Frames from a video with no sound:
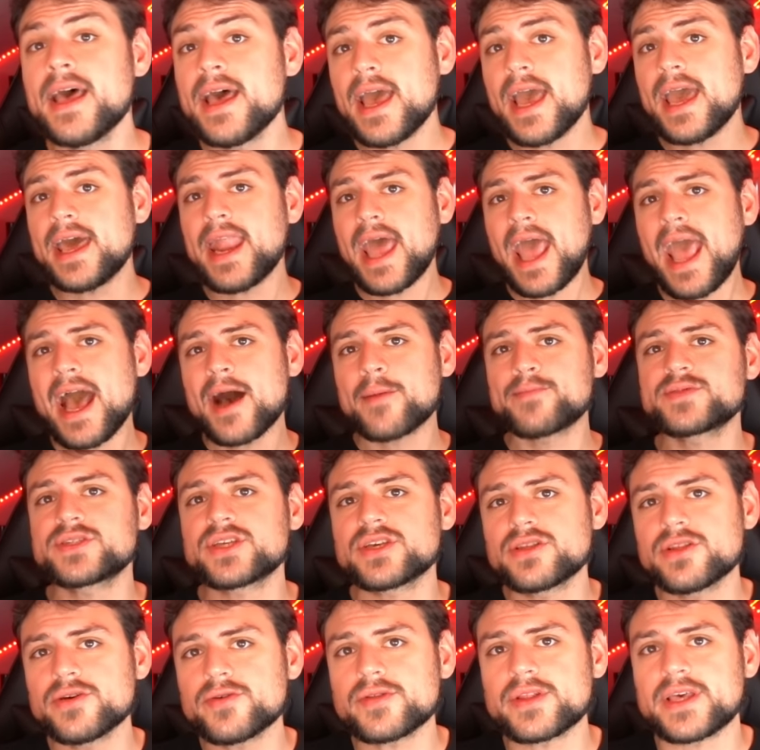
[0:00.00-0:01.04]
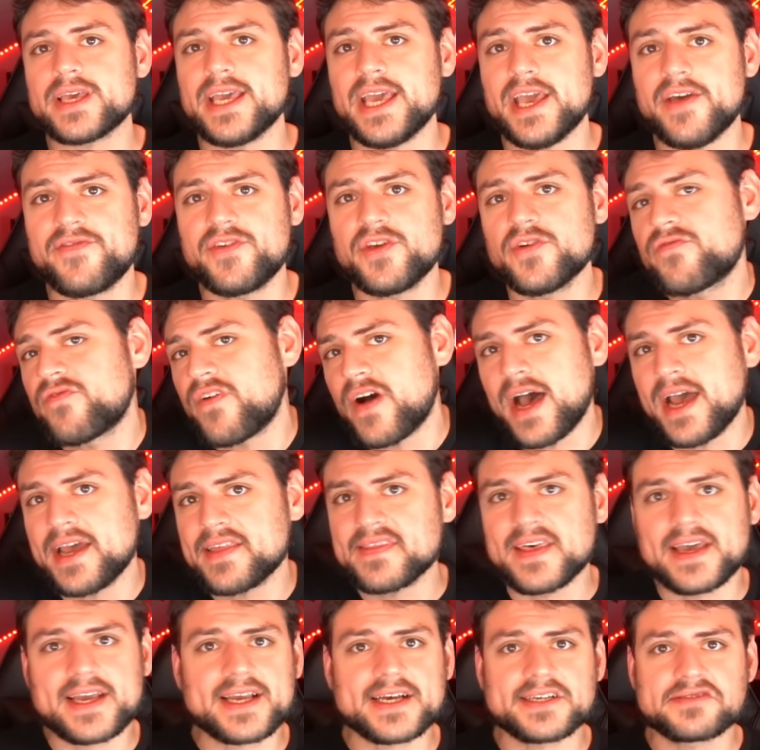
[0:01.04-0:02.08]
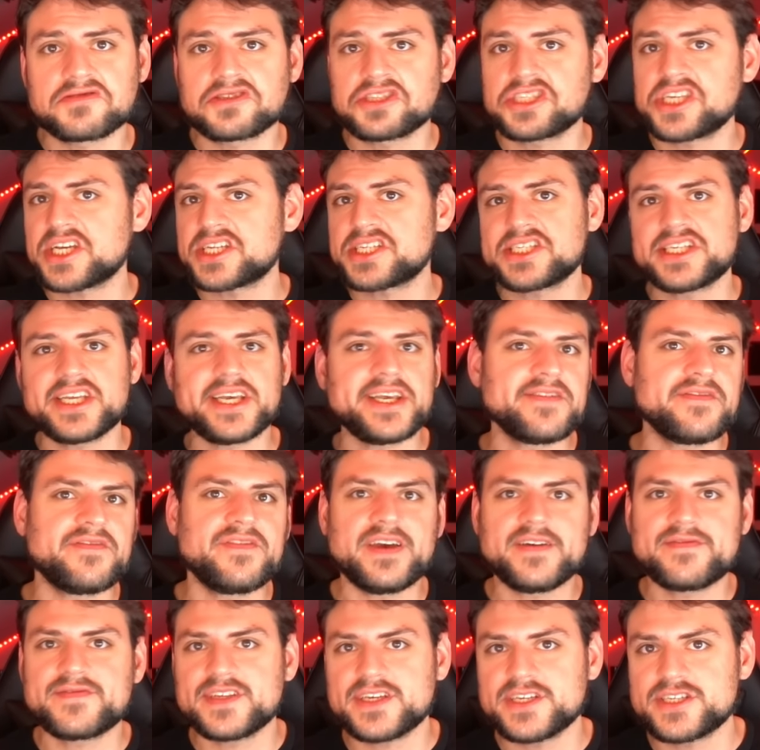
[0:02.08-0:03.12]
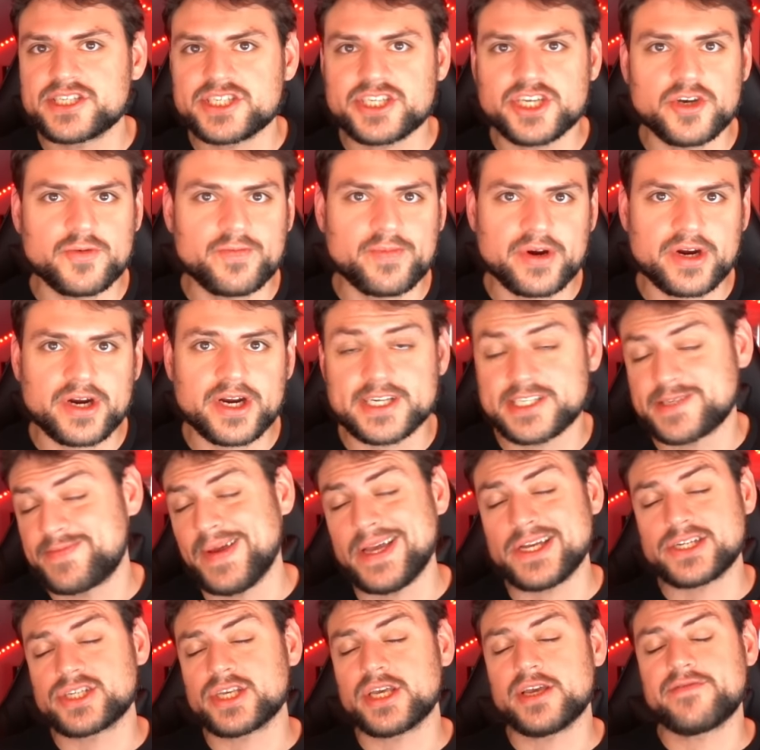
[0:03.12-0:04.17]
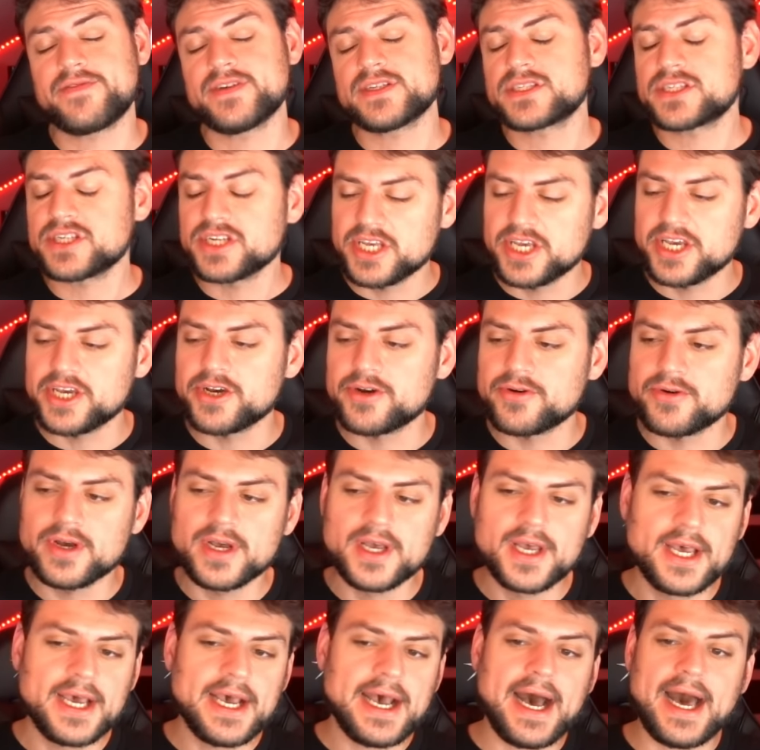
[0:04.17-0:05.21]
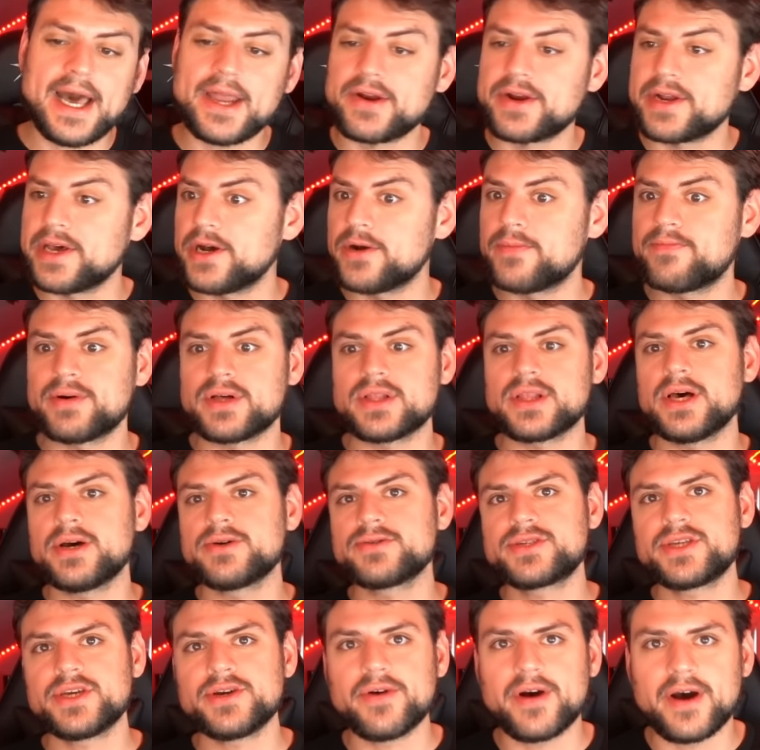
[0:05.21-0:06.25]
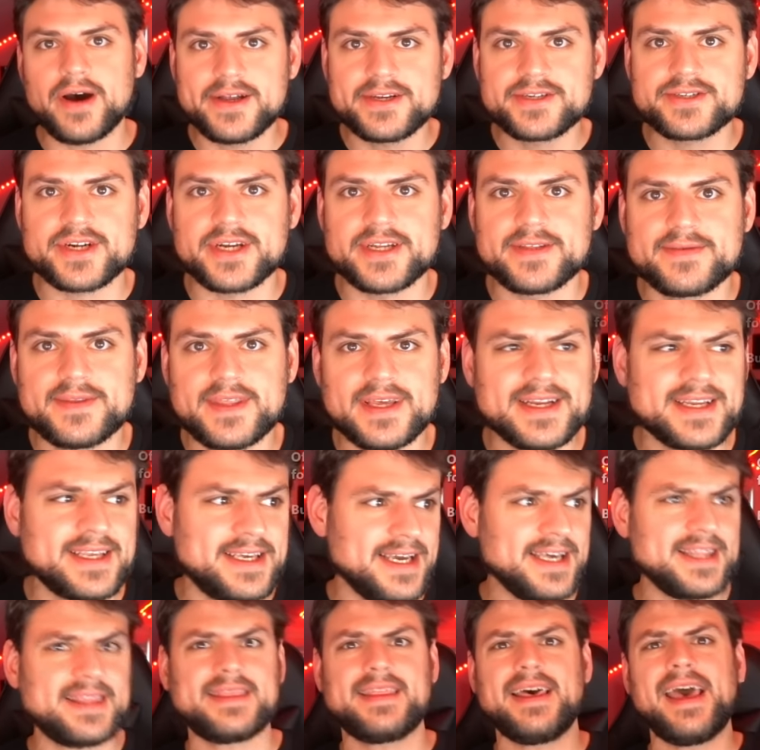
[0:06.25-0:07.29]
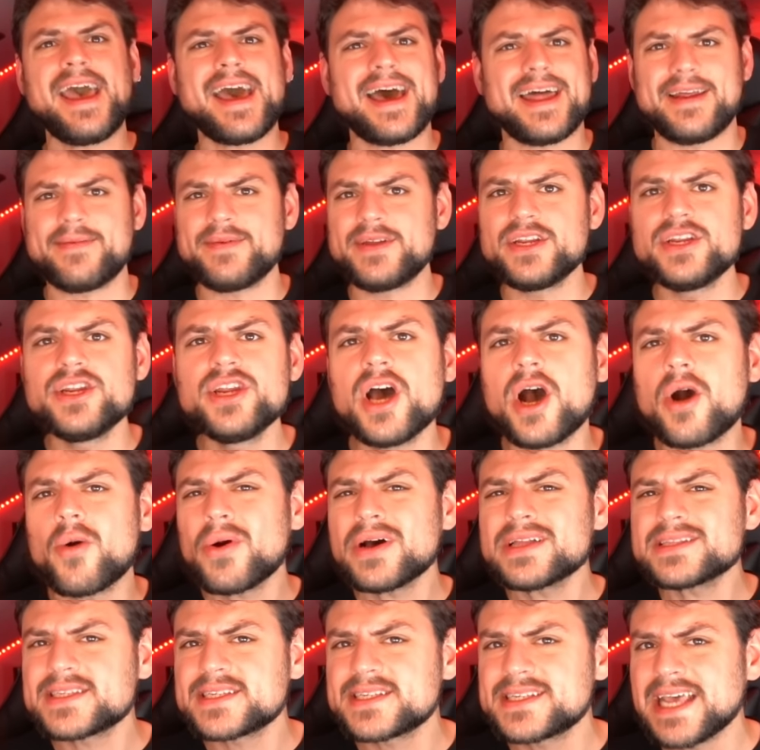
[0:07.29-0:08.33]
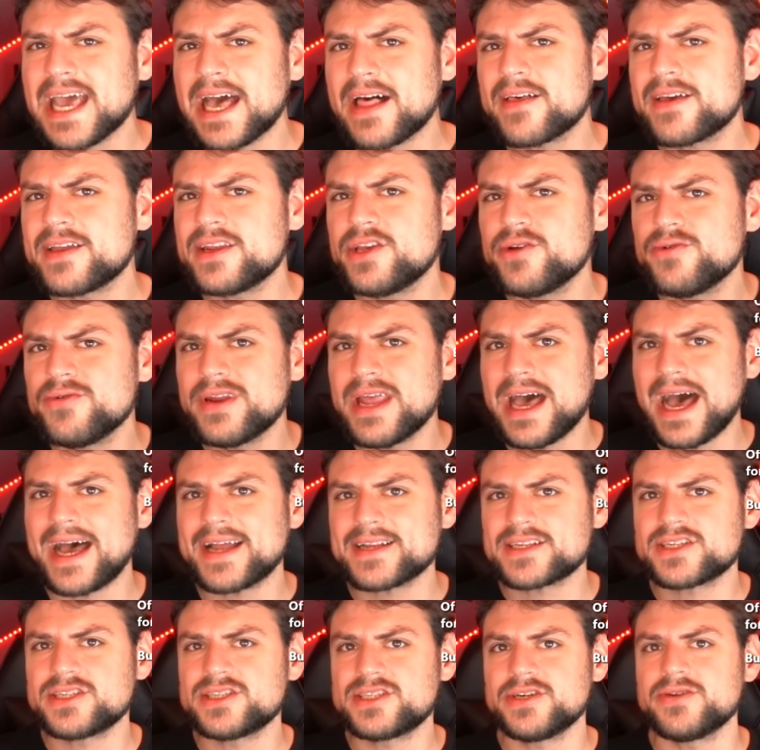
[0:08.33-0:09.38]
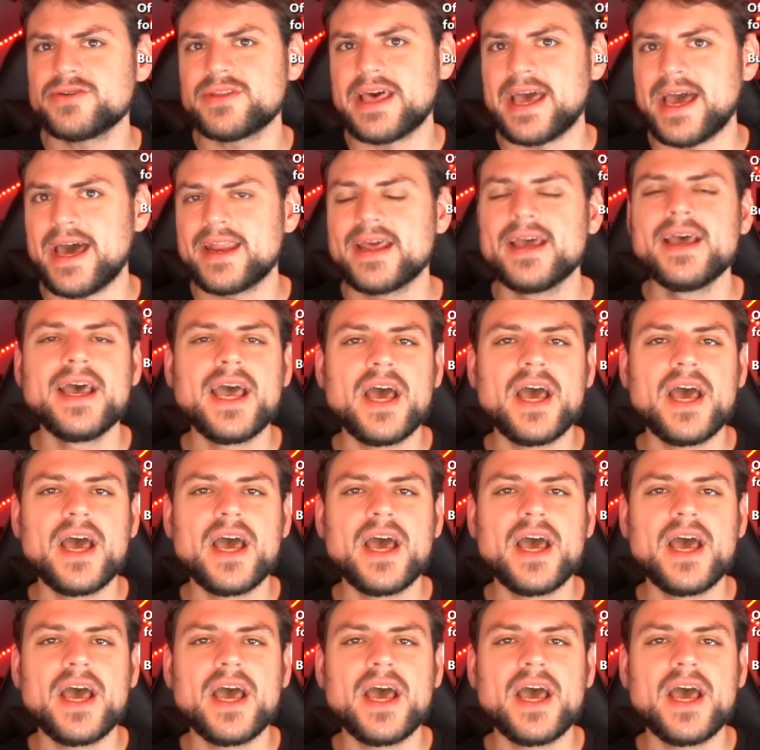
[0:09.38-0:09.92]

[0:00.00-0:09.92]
And absolutely, if you find like a 1650 Super, especially if it's new, I don't know, below 200, then get that. I mean, no one's telling you not to do that.